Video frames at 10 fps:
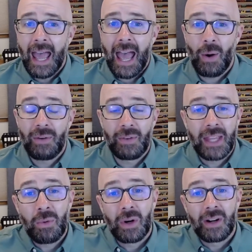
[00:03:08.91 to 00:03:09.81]
However,
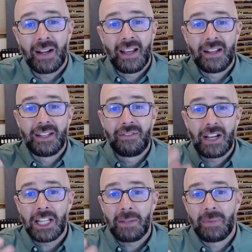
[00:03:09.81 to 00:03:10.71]
they were
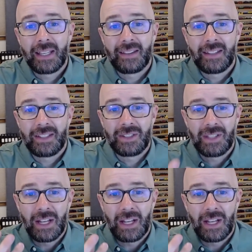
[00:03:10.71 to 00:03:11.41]
developing this